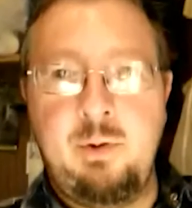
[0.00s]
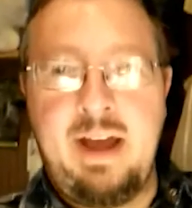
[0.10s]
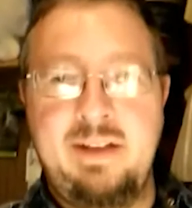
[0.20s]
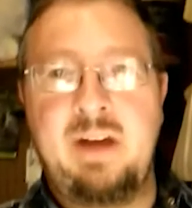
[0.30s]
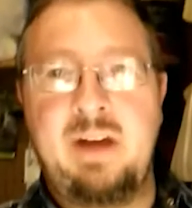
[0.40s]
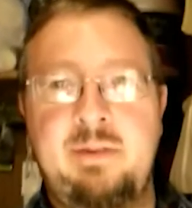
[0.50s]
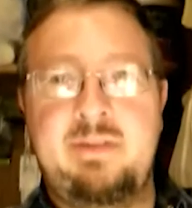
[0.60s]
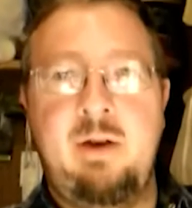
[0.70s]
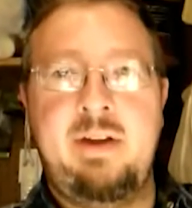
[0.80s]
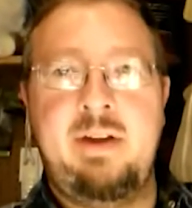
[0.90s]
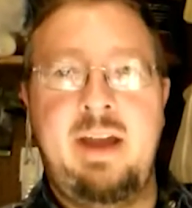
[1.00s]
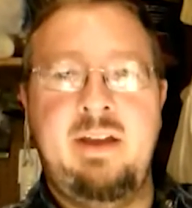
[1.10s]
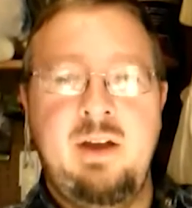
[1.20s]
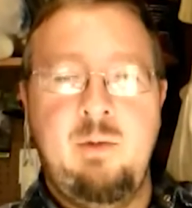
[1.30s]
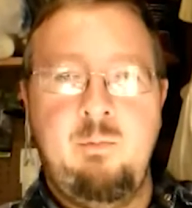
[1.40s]
ahead of time and say, okay,
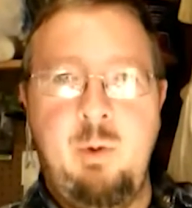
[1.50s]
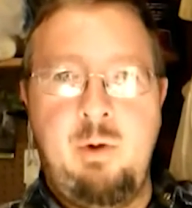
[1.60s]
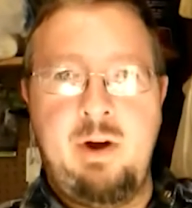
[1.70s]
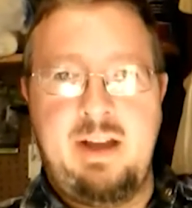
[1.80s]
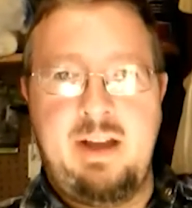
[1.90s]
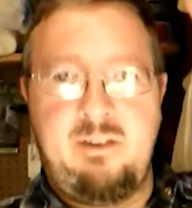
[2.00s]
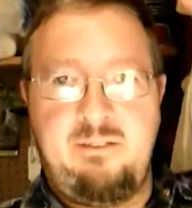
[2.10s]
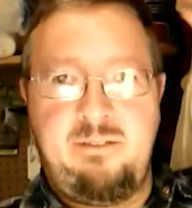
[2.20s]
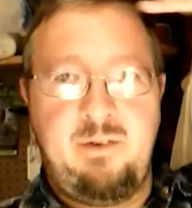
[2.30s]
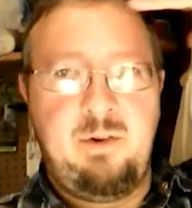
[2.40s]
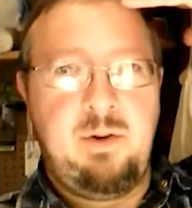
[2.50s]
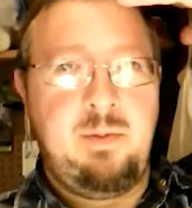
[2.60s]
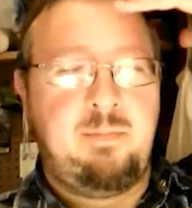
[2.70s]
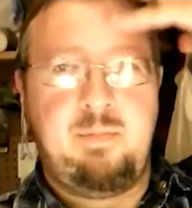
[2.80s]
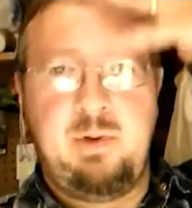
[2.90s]
we want like a full
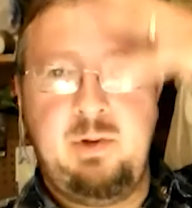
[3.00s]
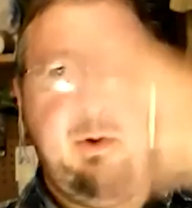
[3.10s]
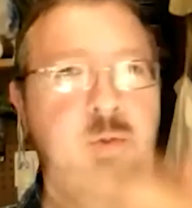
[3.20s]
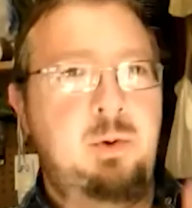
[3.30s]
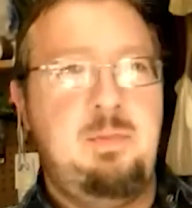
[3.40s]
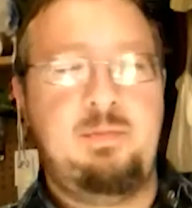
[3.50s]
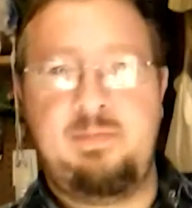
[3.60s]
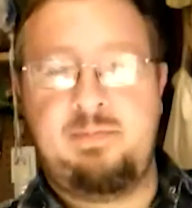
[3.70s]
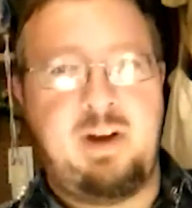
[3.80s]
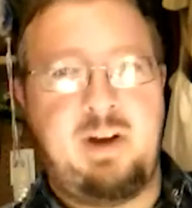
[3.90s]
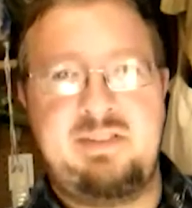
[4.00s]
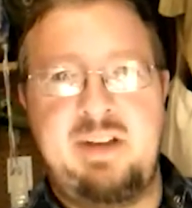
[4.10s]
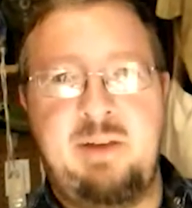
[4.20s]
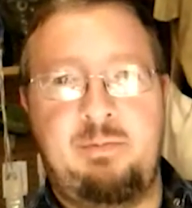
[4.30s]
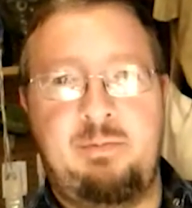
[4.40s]
blue
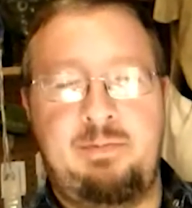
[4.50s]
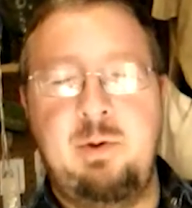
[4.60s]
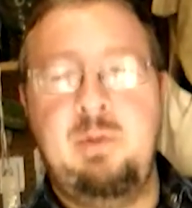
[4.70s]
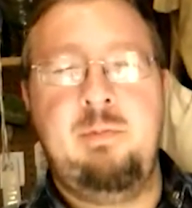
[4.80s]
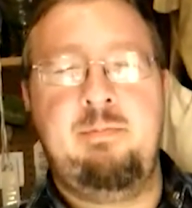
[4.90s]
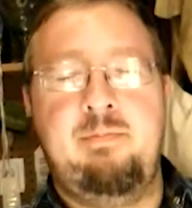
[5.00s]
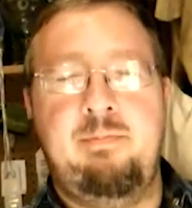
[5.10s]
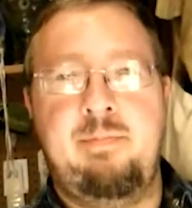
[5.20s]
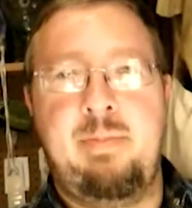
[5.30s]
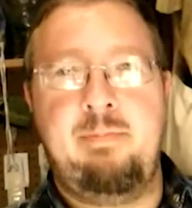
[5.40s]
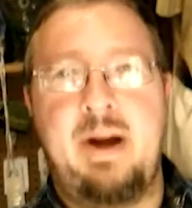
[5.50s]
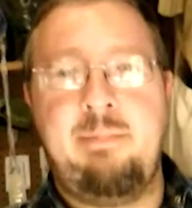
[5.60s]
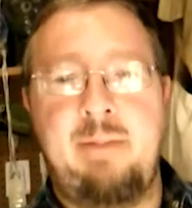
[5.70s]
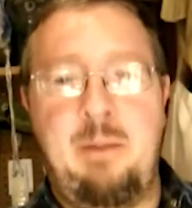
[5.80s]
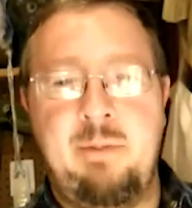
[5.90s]
body
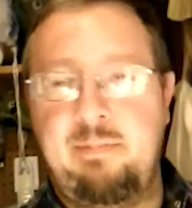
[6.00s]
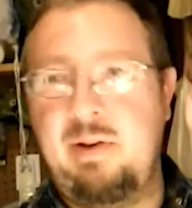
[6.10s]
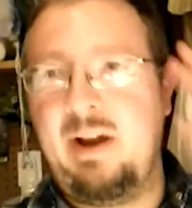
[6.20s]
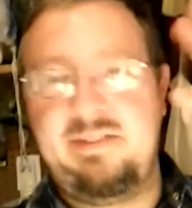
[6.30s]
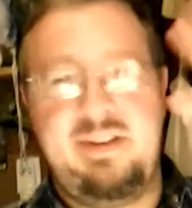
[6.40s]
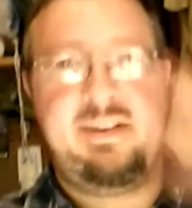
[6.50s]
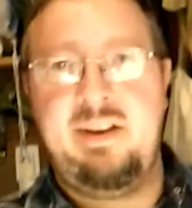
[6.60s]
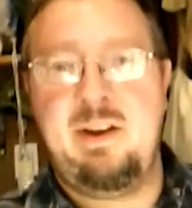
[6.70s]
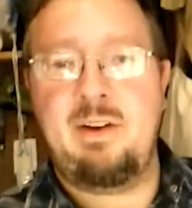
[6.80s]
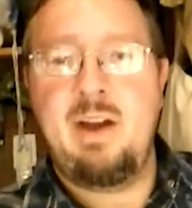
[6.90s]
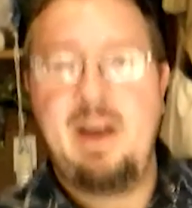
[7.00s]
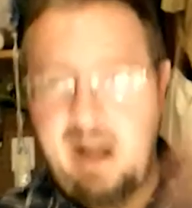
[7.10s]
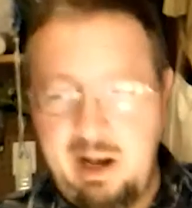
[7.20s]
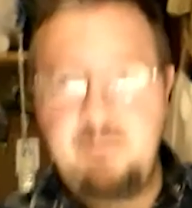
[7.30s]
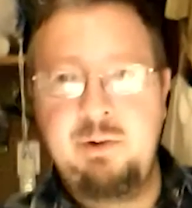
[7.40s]
paint with prosthetics here.
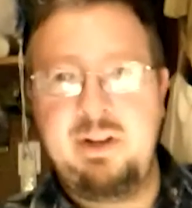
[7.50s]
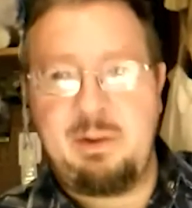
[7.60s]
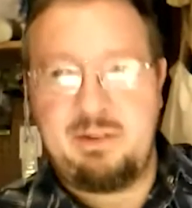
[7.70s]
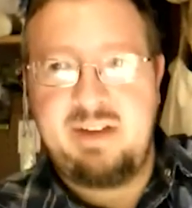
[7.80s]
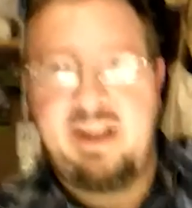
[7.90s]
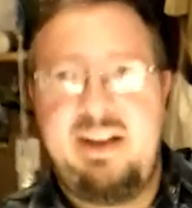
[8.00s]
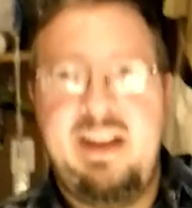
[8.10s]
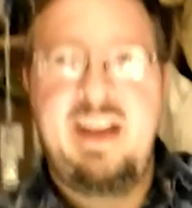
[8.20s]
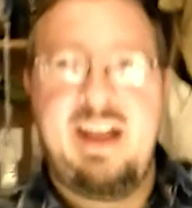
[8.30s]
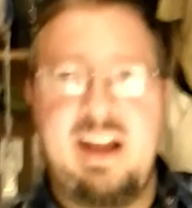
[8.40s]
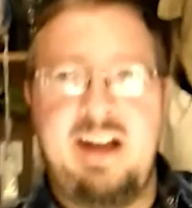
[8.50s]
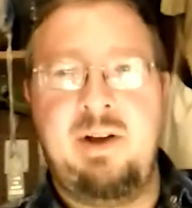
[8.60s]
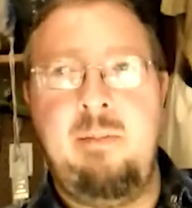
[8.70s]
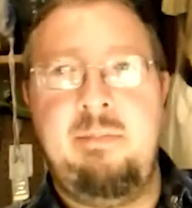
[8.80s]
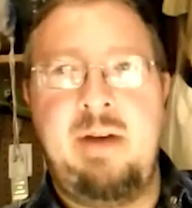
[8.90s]
How long would it take? And I
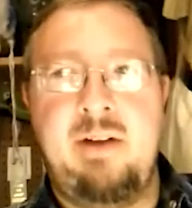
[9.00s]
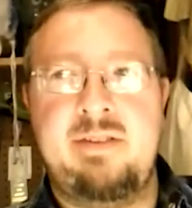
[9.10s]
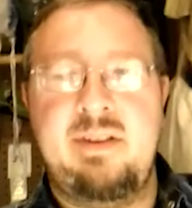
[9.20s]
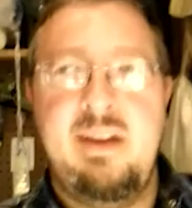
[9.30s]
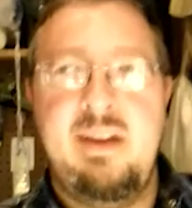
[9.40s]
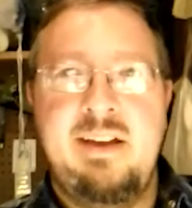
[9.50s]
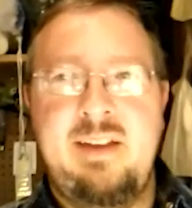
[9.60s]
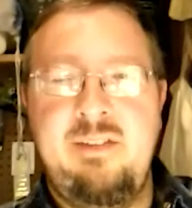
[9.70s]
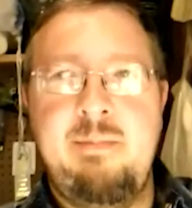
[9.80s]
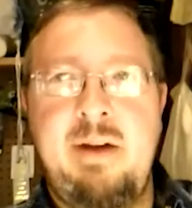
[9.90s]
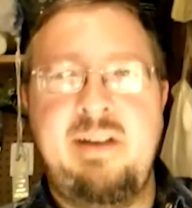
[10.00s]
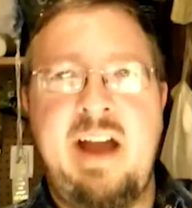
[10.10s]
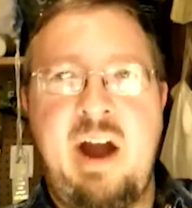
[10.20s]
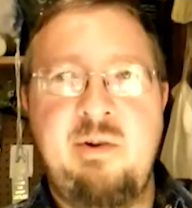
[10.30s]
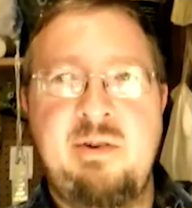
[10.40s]
tell them give me about an
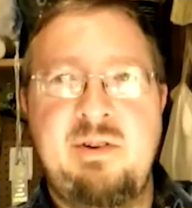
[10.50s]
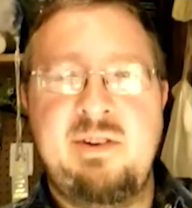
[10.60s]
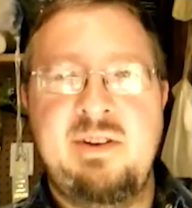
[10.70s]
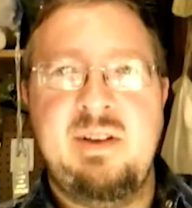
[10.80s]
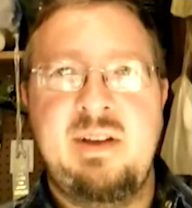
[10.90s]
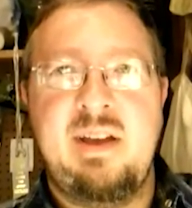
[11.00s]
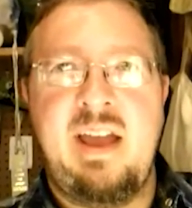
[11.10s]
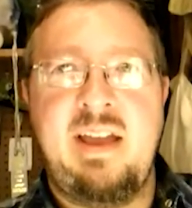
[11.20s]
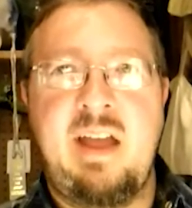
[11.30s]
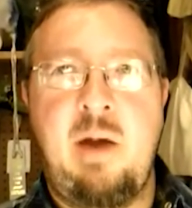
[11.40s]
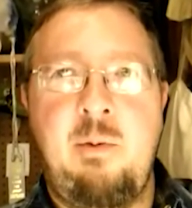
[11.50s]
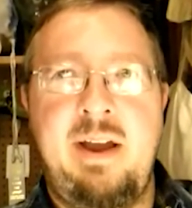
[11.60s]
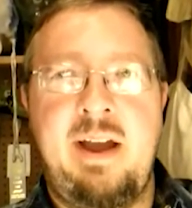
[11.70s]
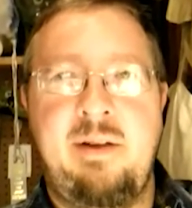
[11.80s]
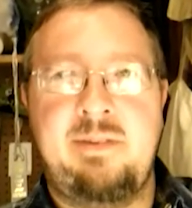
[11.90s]
hour. That
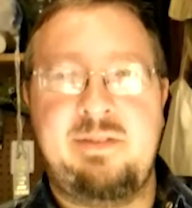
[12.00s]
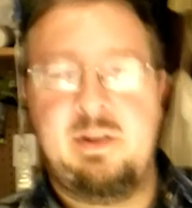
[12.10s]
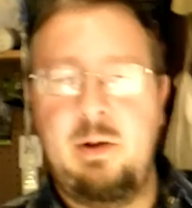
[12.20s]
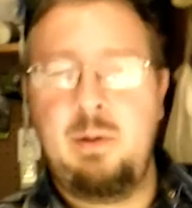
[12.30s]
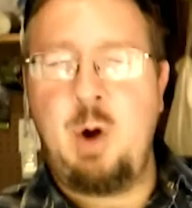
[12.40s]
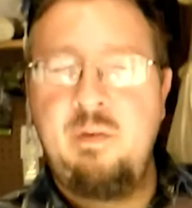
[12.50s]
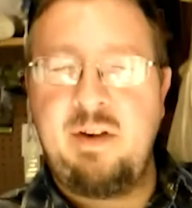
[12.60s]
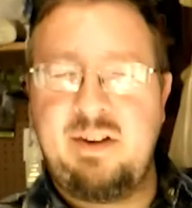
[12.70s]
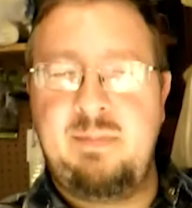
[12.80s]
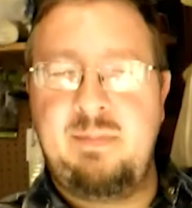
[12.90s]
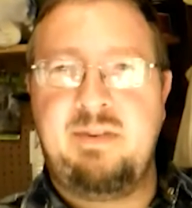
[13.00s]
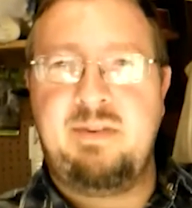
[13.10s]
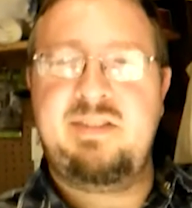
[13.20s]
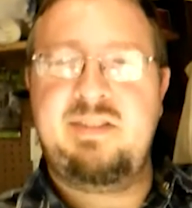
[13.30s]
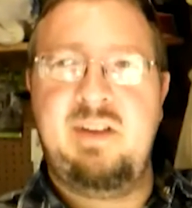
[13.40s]
way it's a little overestimated, but
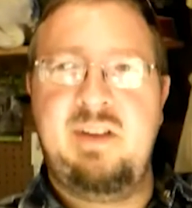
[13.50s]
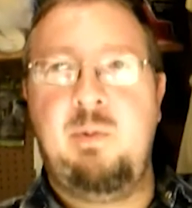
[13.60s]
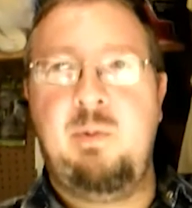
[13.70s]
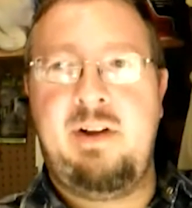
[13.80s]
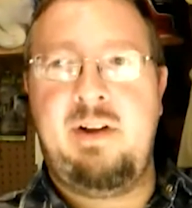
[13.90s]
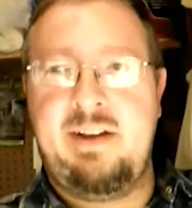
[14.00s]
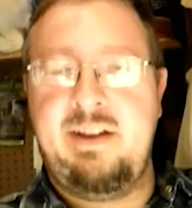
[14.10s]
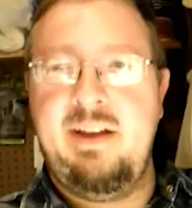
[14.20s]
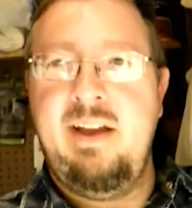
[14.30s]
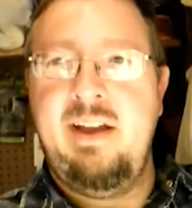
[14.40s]
just enough to where like,